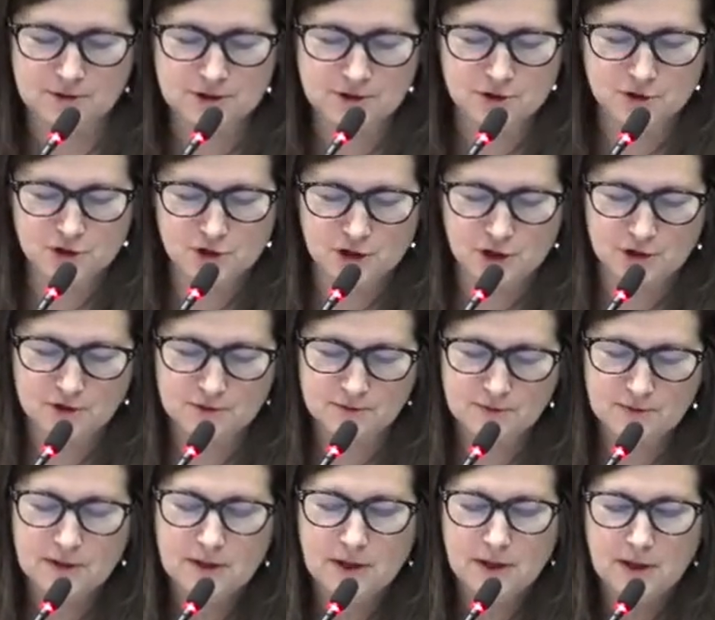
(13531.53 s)
Mr.
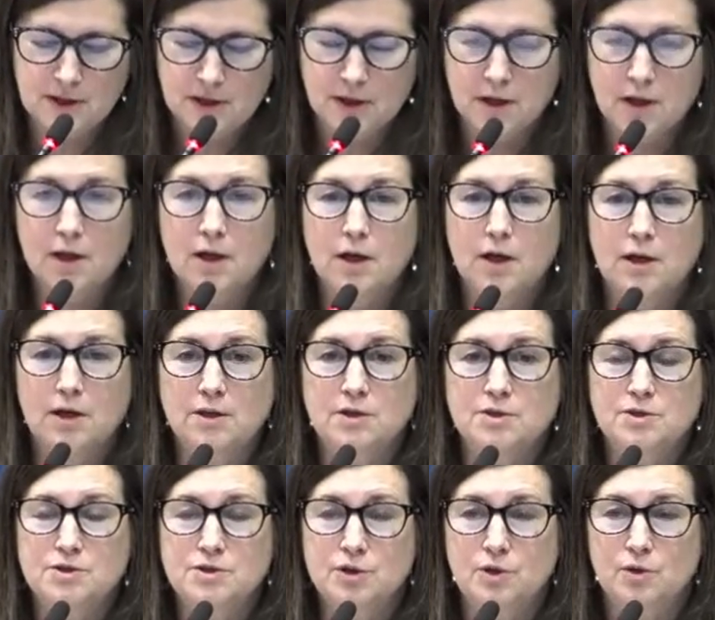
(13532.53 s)
Chair.
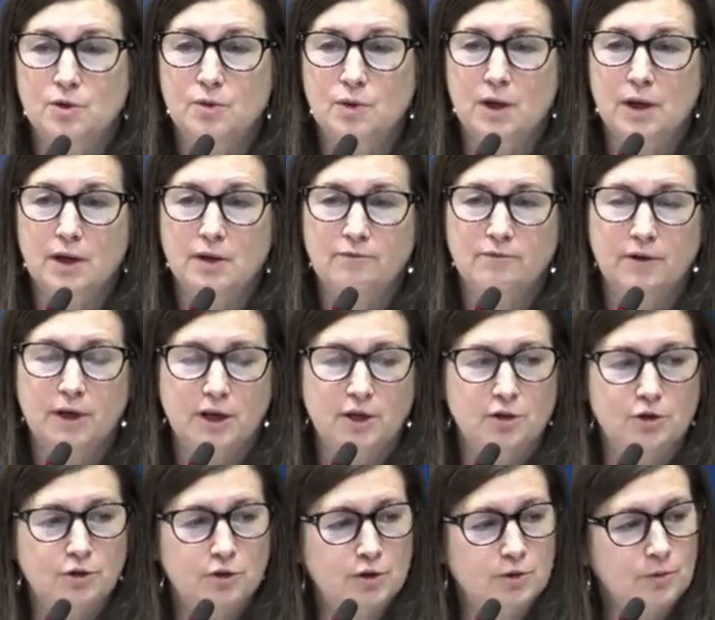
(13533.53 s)
So
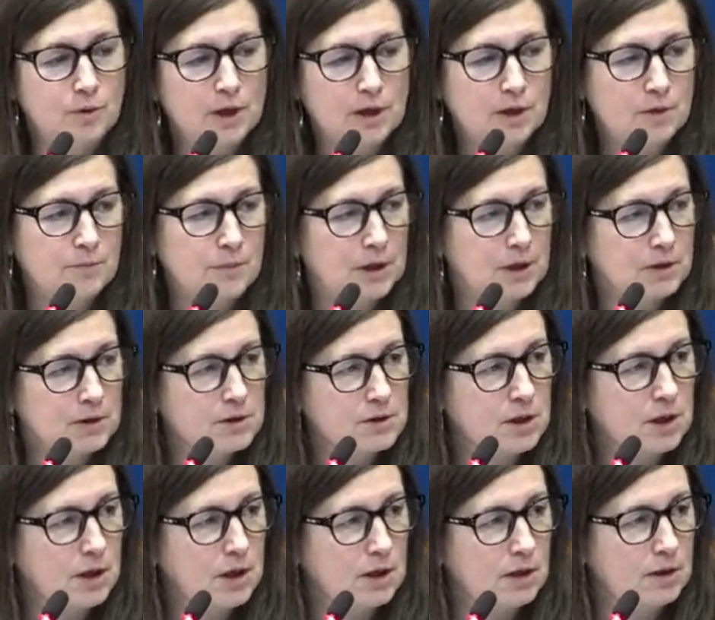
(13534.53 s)
if I could
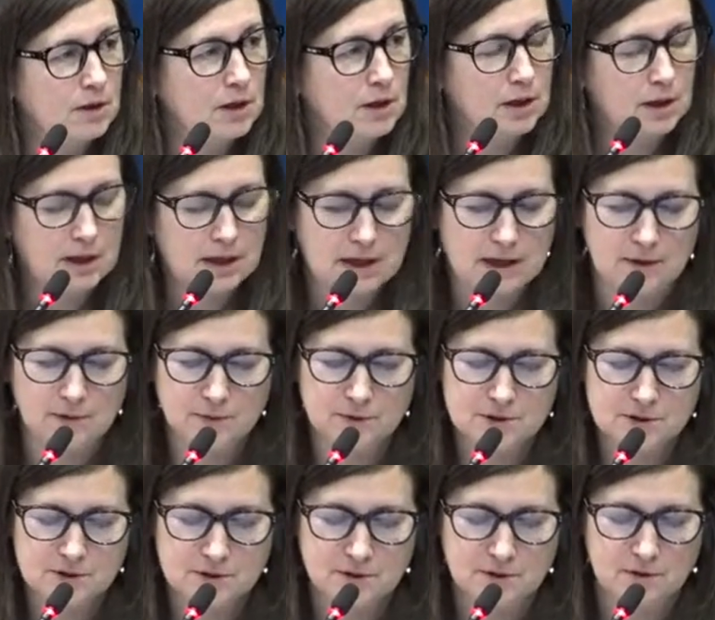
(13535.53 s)
recommend that
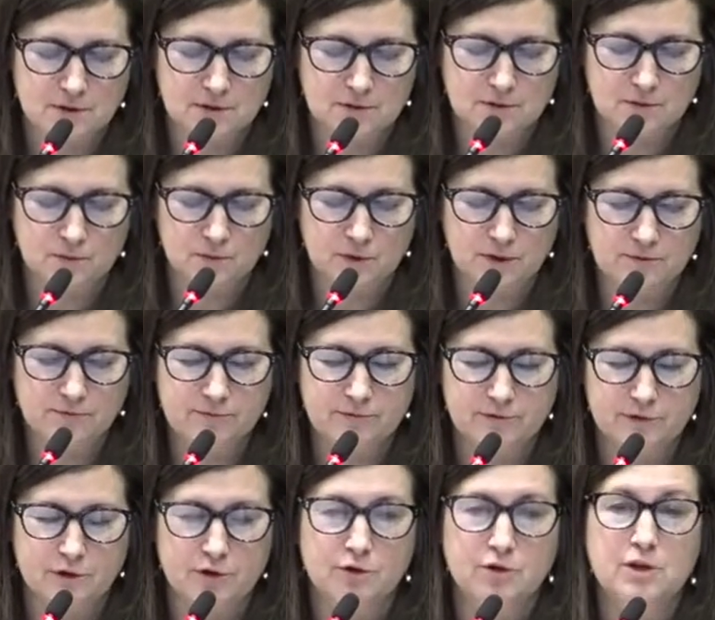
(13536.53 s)
Council
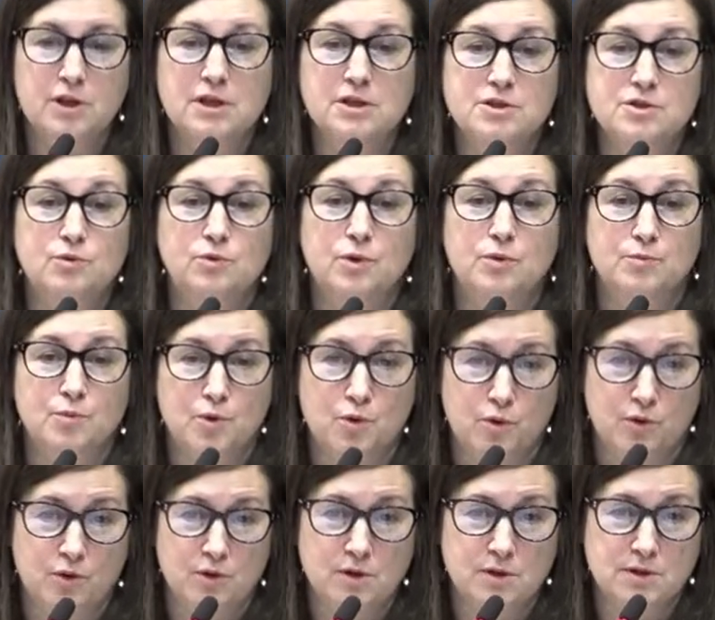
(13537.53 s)
refer this
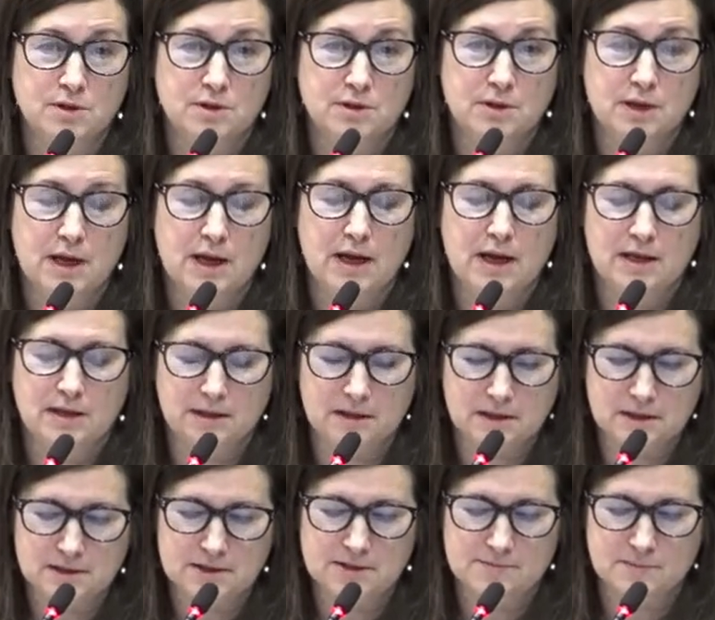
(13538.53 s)
report
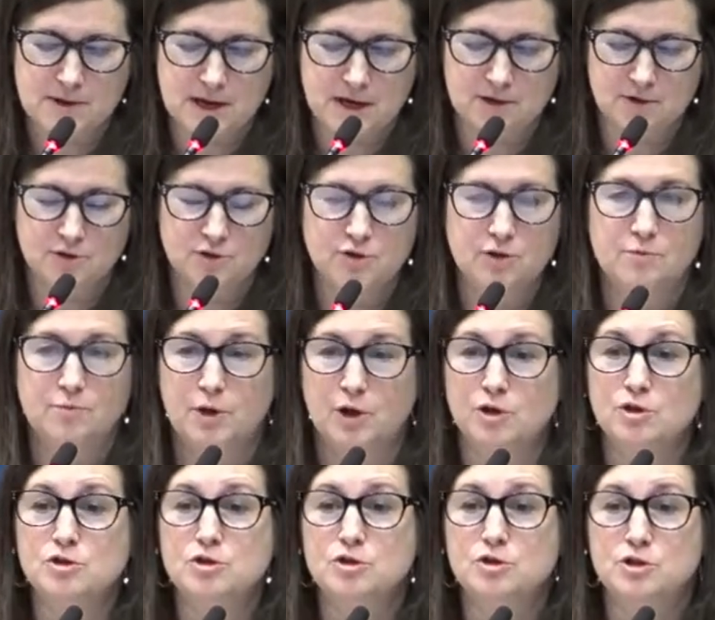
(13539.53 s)
and this matter
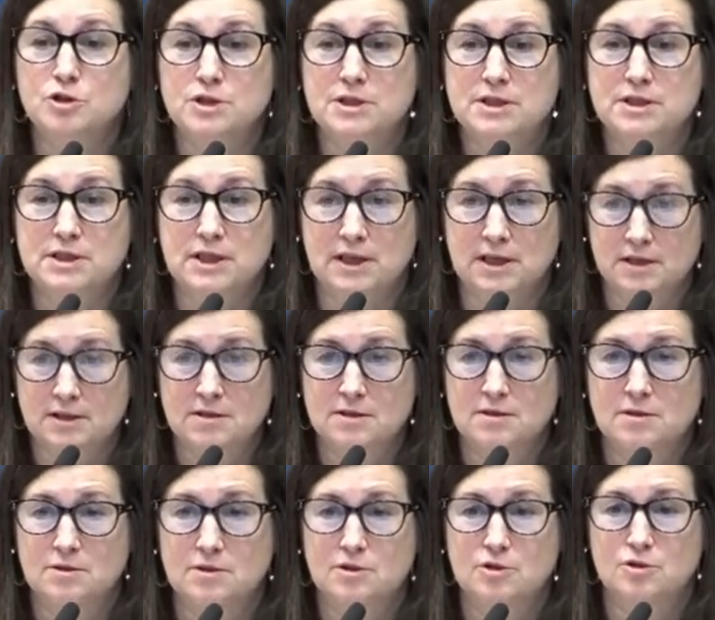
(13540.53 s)
to the March
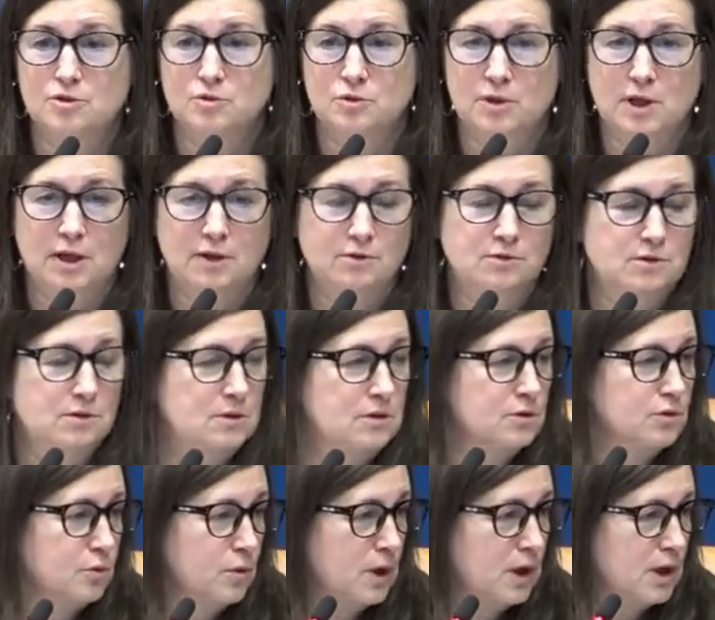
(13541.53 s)
6,
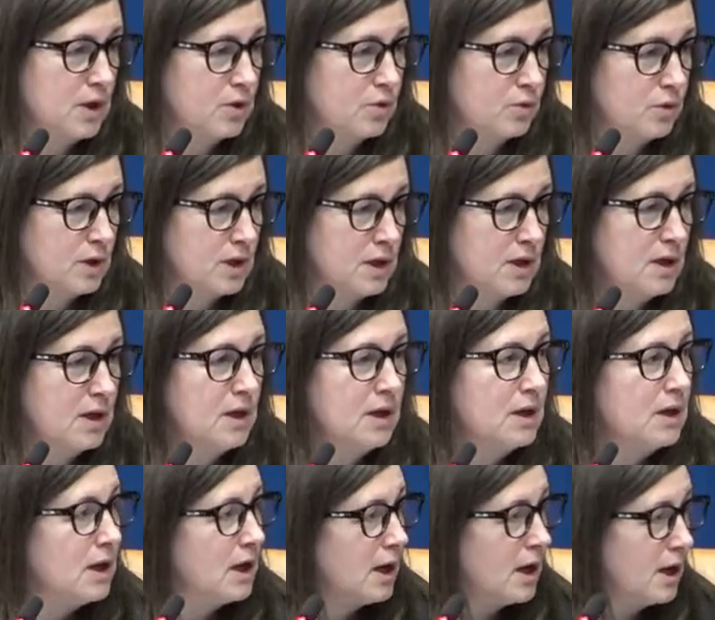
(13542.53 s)

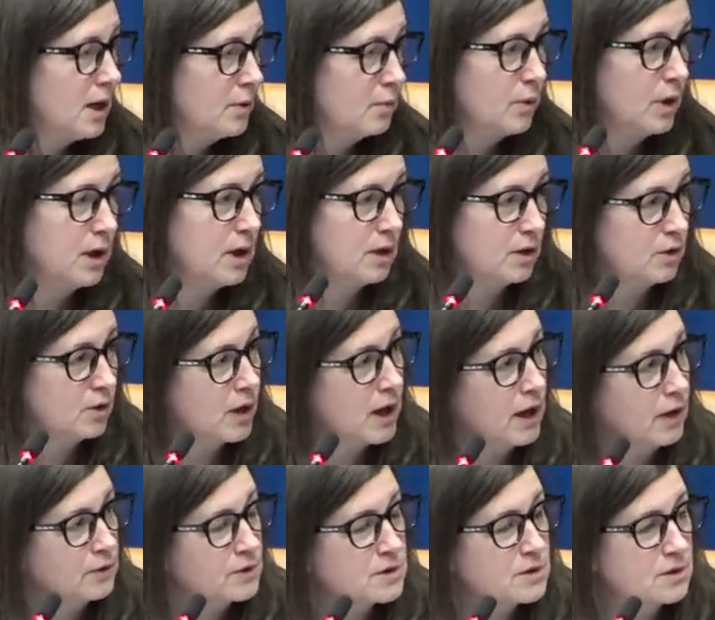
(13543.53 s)
2023
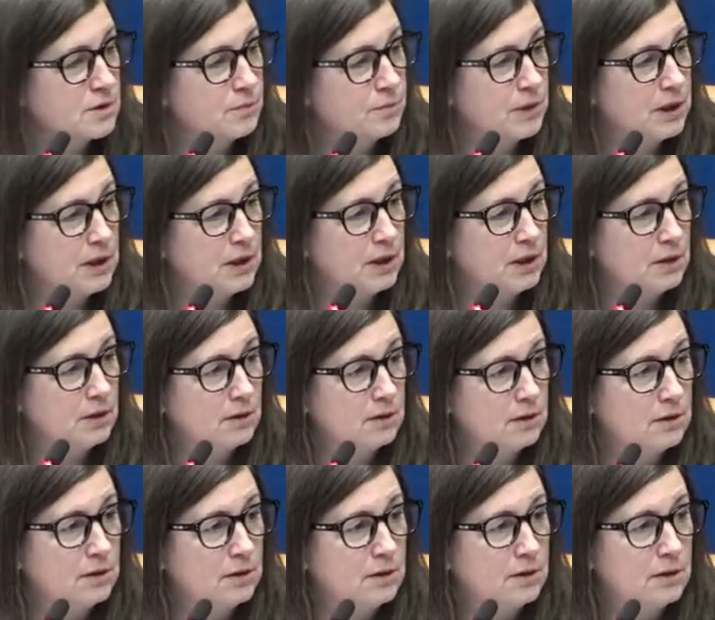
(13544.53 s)
regular Council
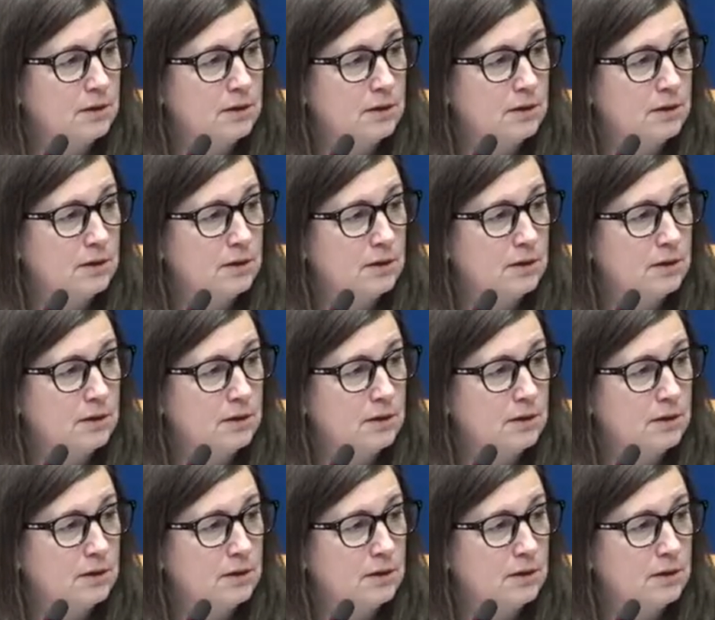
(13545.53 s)
meeting,